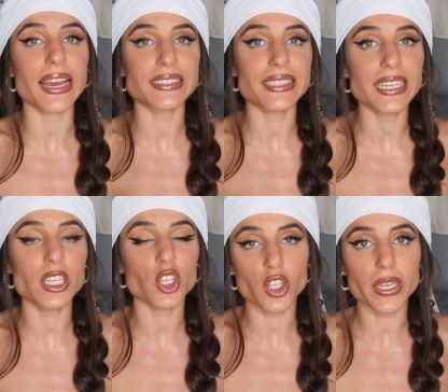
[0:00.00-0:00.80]
"I
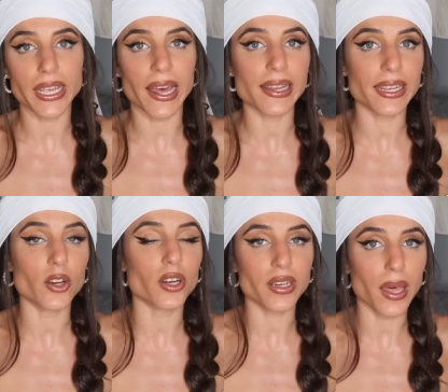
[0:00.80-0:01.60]
didn't look at it
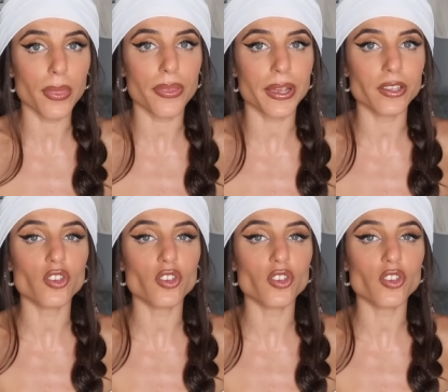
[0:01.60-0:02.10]
or nothing,"